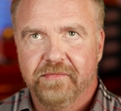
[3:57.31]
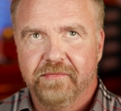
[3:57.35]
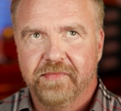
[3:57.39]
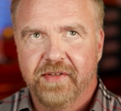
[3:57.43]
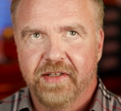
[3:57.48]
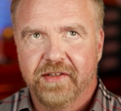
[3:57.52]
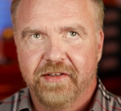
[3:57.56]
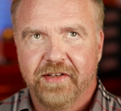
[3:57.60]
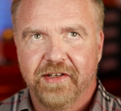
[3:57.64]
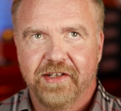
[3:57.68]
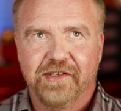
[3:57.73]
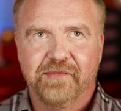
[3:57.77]

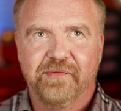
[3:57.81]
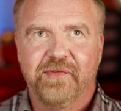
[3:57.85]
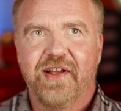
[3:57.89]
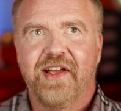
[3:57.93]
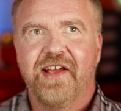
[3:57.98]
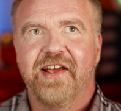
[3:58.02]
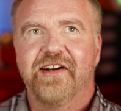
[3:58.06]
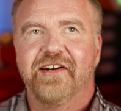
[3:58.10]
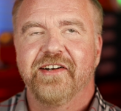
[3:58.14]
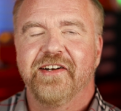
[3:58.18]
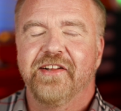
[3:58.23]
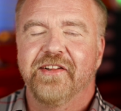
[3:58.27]
that kind of
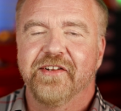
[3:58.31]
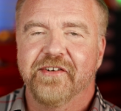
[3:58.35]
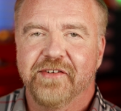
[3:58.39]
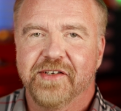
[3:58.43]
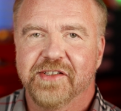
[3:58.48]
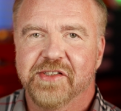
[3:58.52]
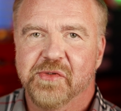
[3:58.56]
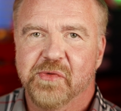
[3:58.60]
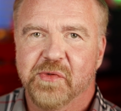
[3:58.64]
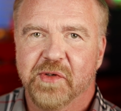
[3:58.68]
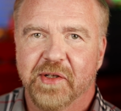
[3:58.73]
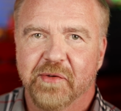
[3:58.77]
vanity, there
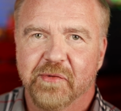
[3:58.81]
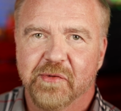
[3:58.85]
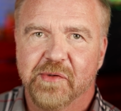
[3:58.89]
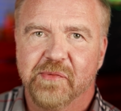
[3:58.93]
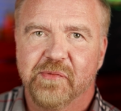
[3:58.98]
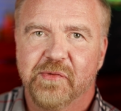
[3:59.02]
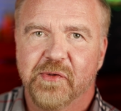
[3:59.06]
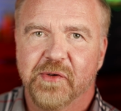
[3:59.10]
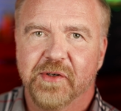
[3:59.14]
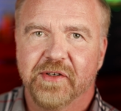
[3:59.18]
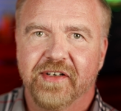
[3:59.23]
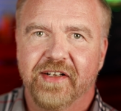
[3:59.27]
isn't really room
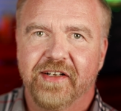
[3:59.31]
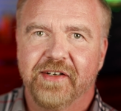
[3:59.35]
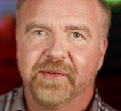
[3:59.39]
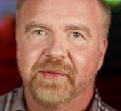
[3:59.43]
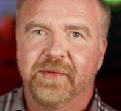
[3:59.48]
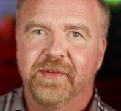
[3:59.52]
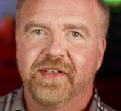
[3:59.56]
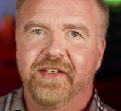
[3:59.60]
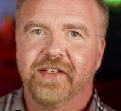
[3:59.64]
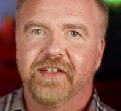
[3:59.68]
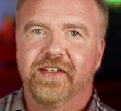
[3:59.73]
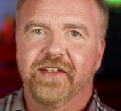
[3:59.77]
for it, I
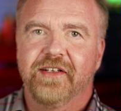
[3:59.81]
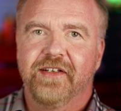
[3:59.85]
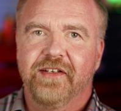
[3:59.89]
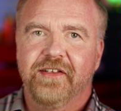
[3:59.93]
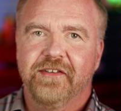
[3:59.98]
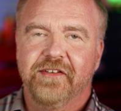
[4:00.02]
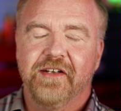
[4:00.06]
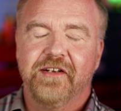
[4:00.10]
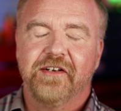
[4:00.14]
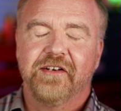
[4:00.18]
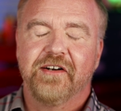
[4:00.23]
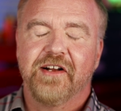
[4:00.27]
don't think.
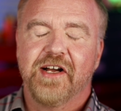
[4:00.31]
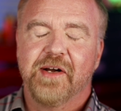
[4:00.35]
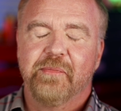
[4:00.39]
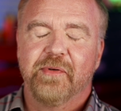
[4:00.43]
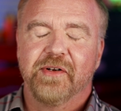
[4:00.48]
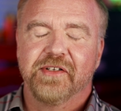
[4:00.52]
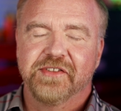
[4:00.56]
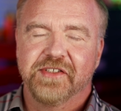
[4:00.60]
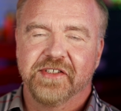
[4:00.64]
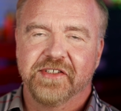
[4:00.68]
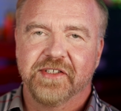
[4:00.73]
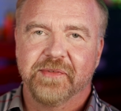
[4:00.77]
Not in an
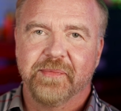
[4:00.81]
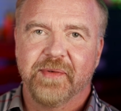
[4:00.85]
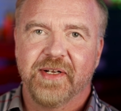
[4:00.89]
operating system,